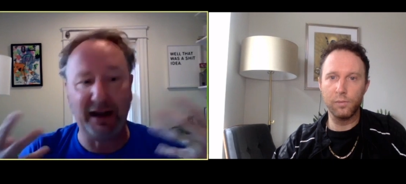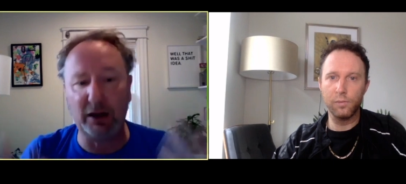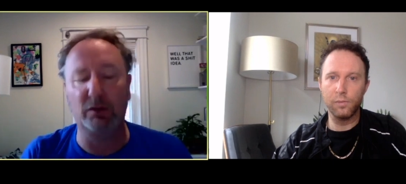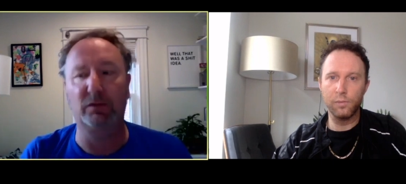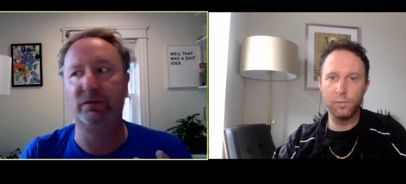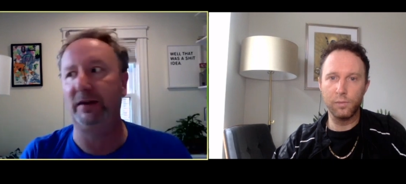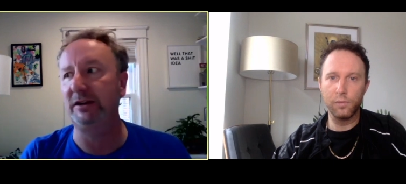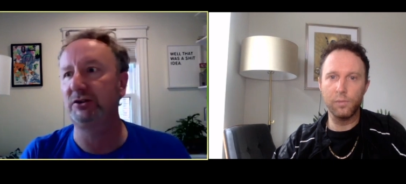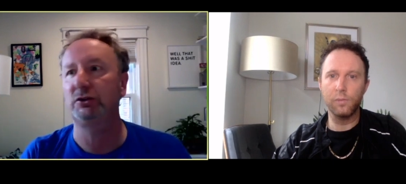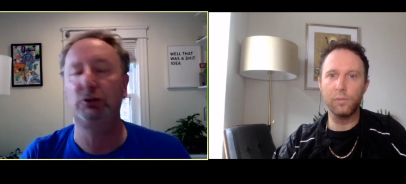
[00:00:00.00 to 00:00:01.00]
Speaker 1: of
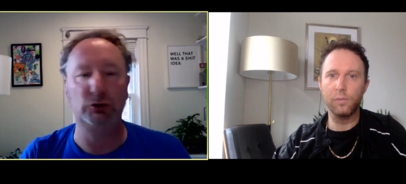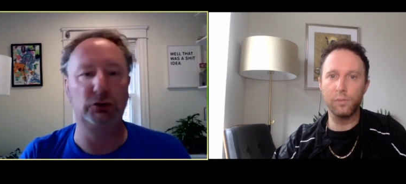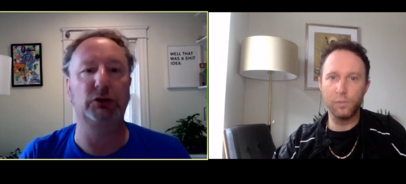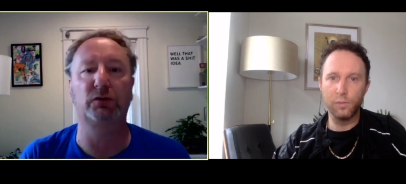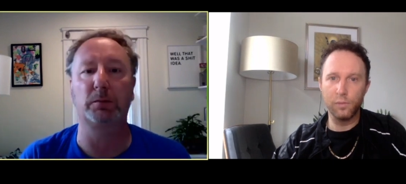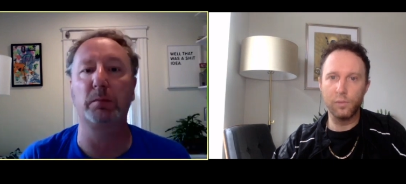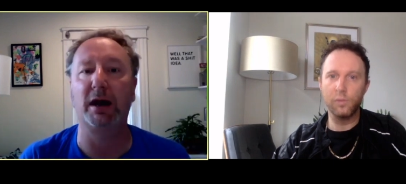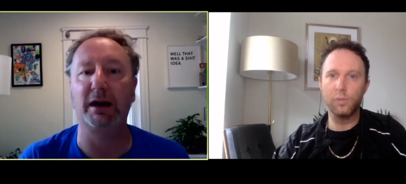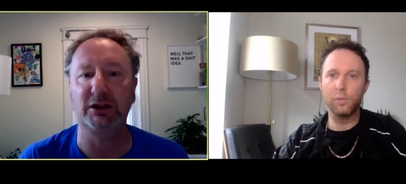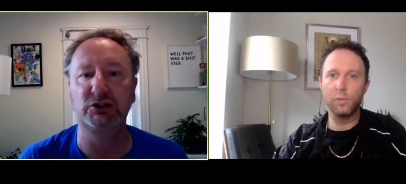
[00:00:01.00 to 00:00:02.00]
institutions for
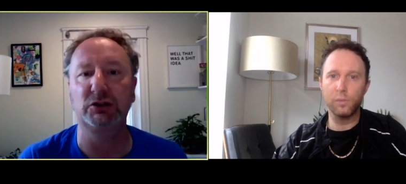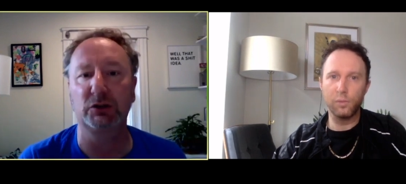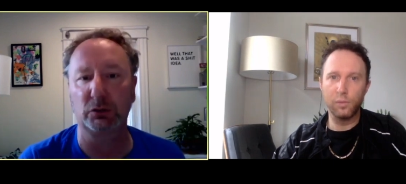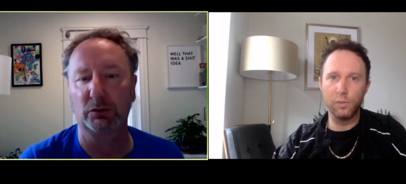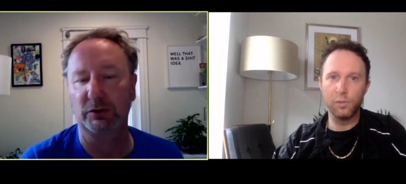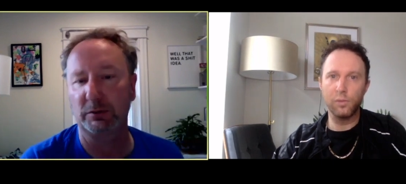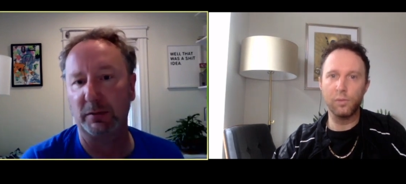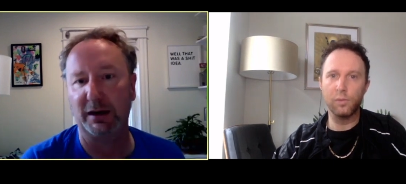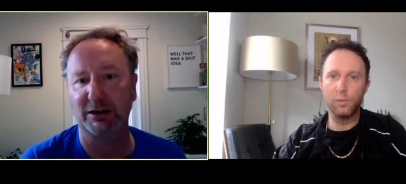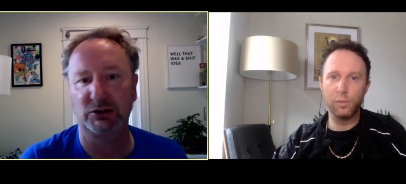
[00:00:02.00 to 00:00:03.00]
managing growth and
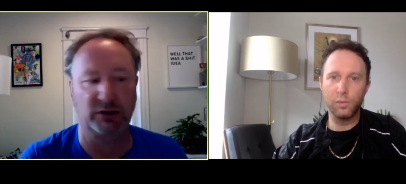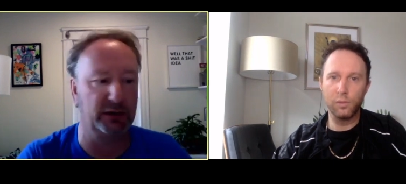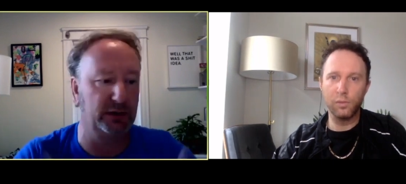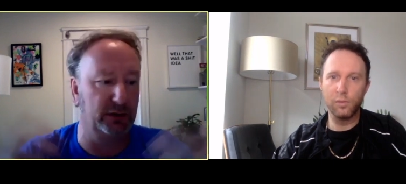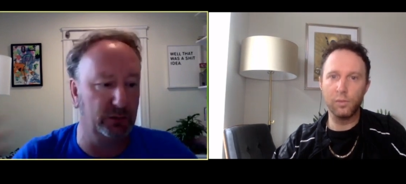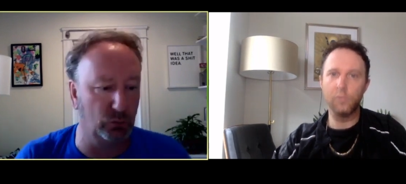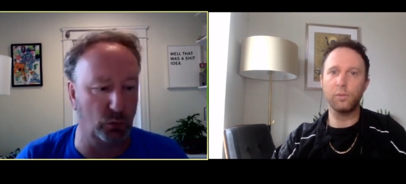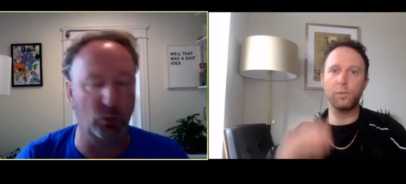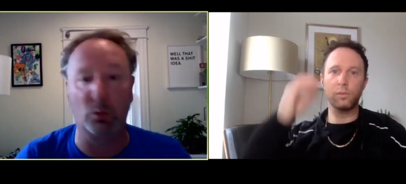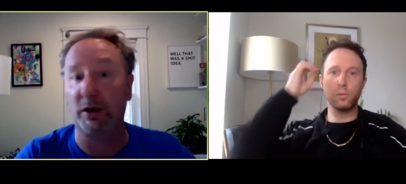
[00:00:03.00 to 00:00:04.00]
managing
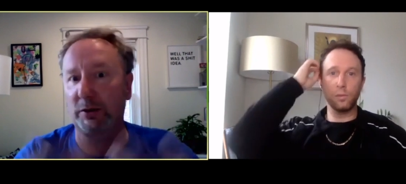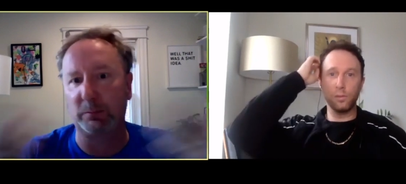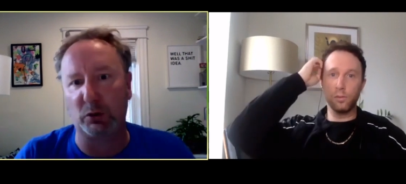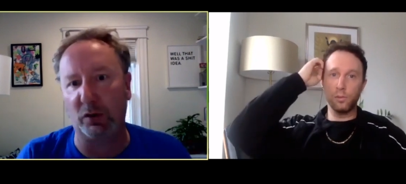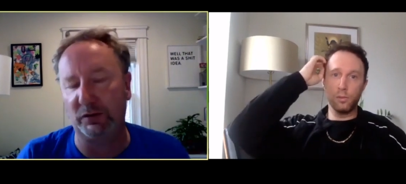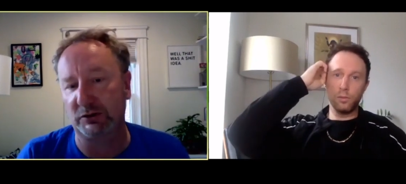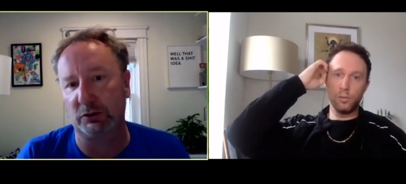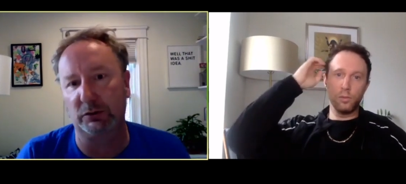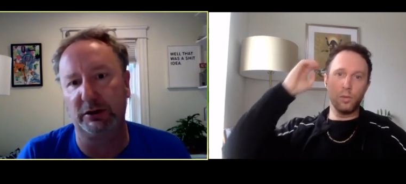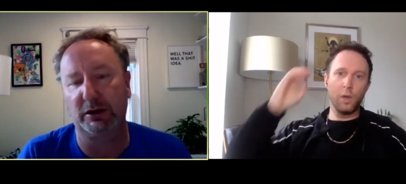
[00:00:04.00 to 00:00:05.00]
w- where the profits
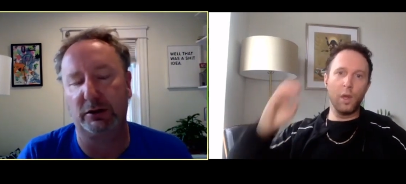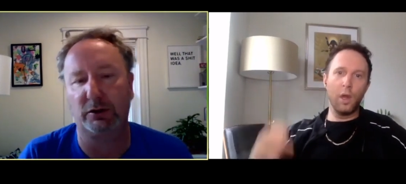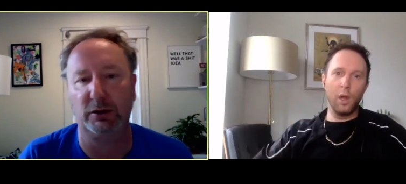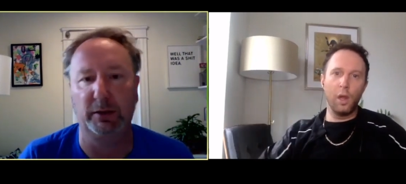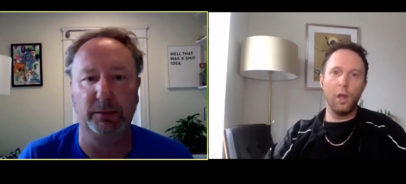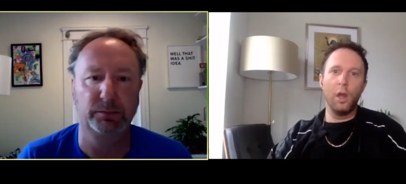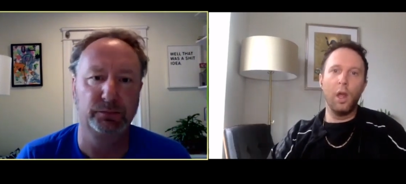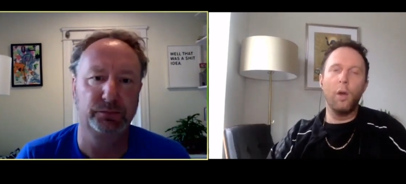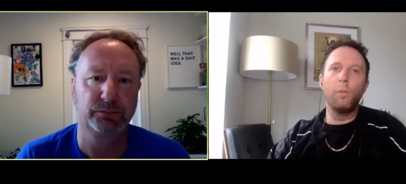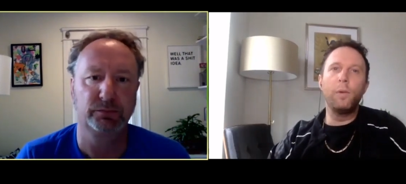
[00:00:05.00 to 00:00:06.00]
go in the economy.
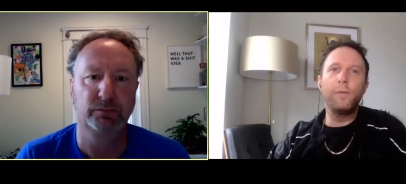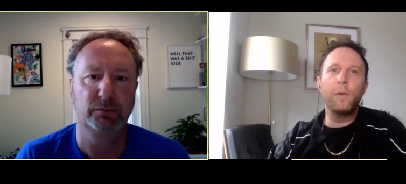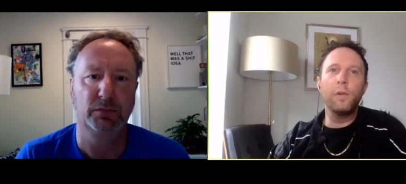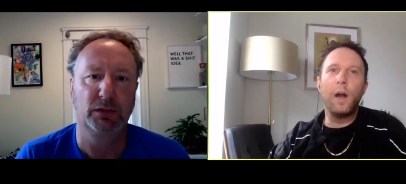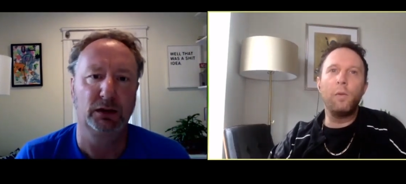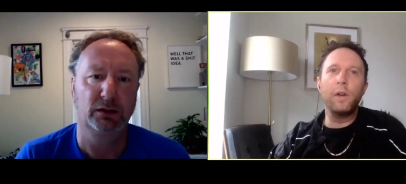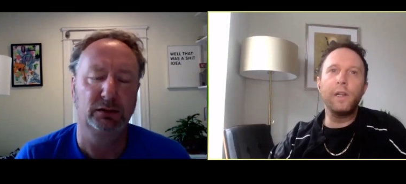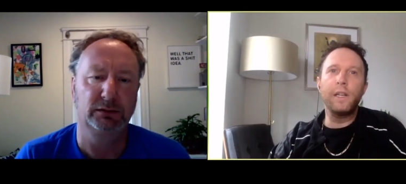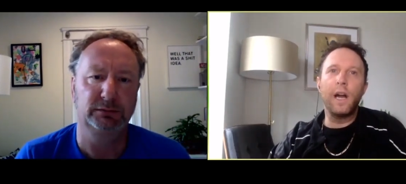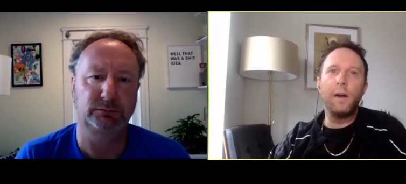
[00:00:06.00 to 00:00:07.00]
Speaker 2: Before I
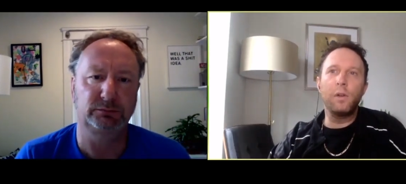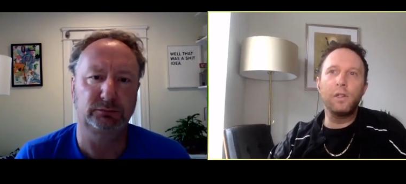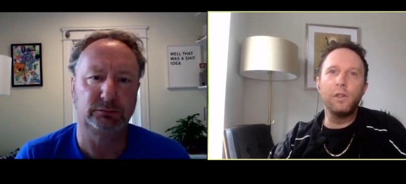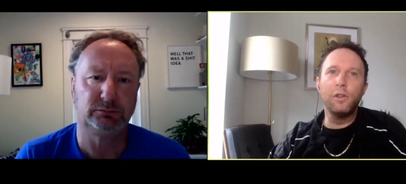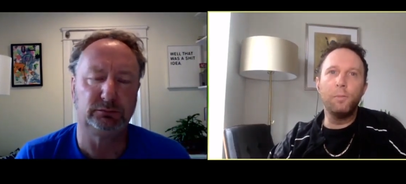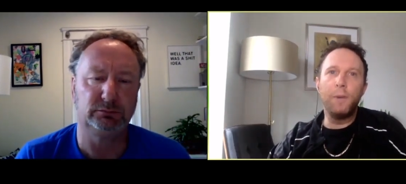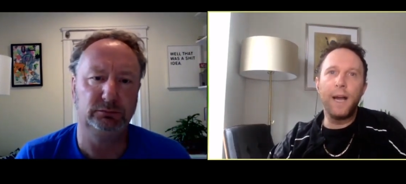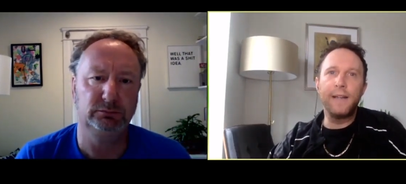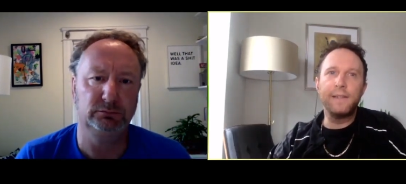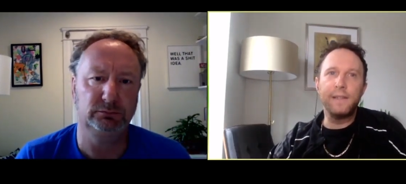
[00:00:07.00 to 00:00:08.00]
want to, I want to loop
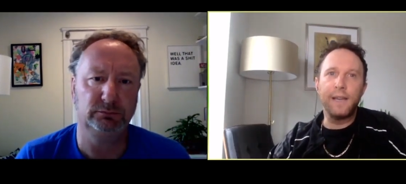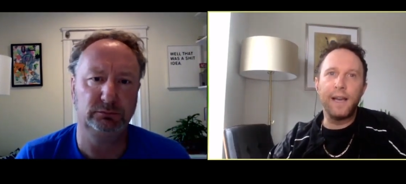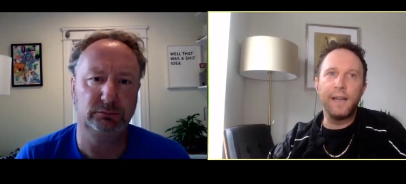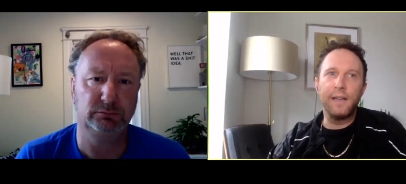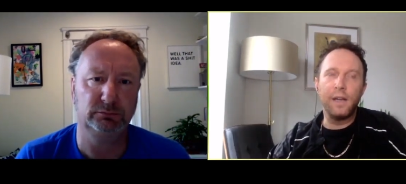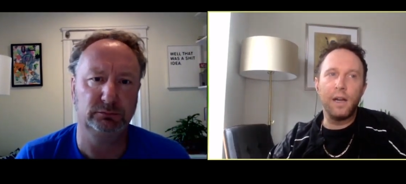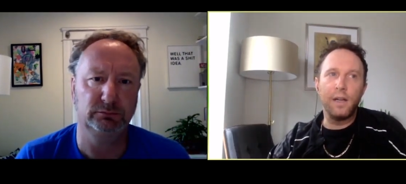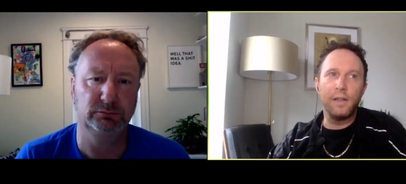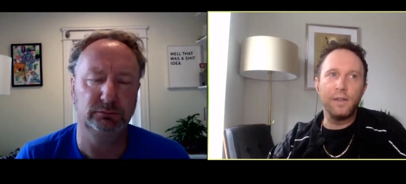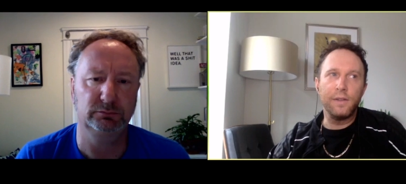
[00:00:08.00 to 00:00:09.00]
back to that
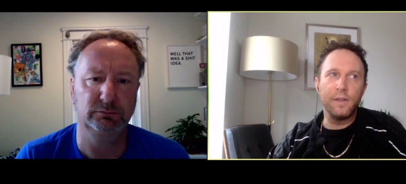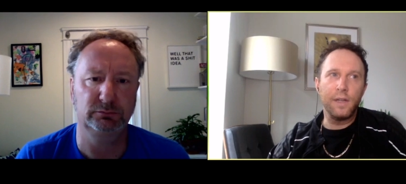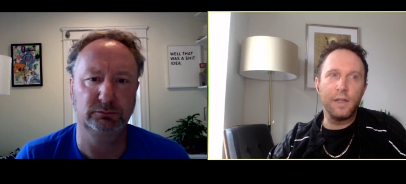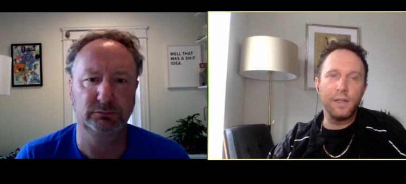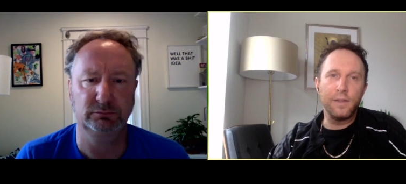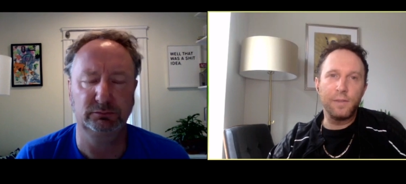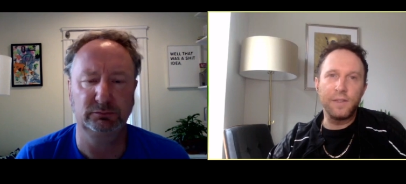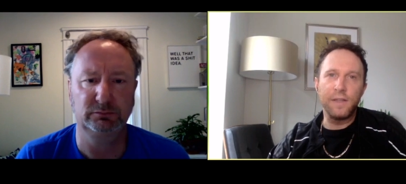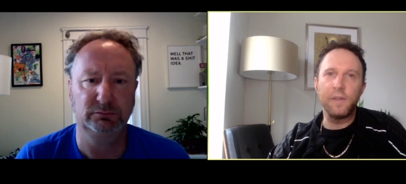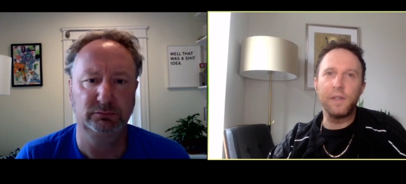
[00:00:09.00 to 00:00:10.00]
uh, eh,
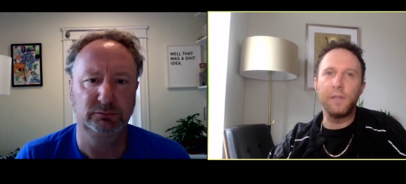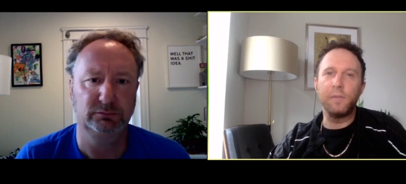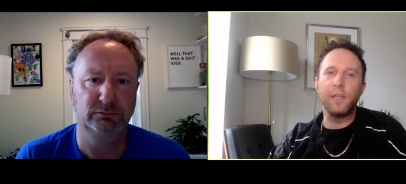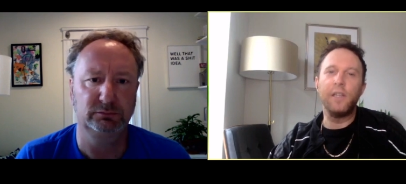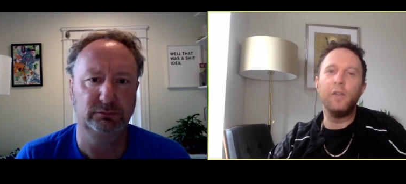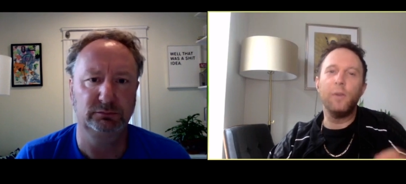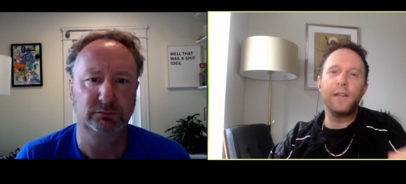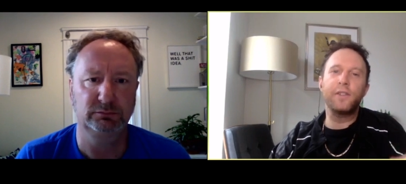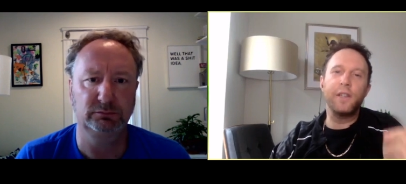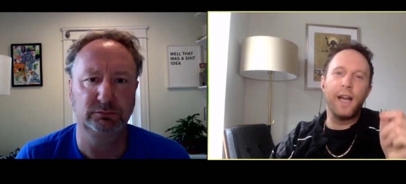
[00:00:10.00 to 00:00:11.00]
specifically, but can you
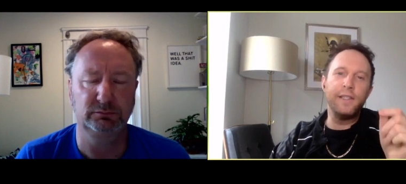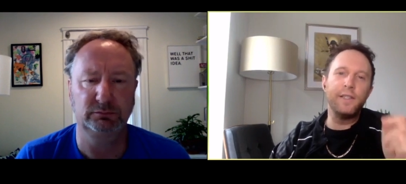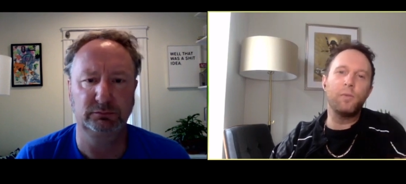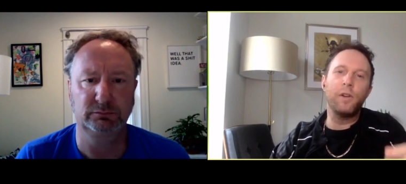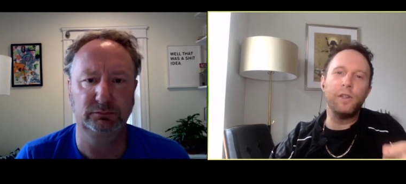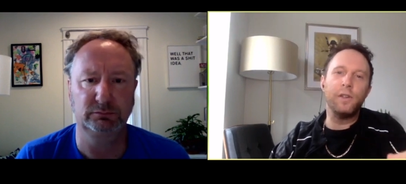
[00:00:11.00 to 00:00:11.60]
actually? I just want you to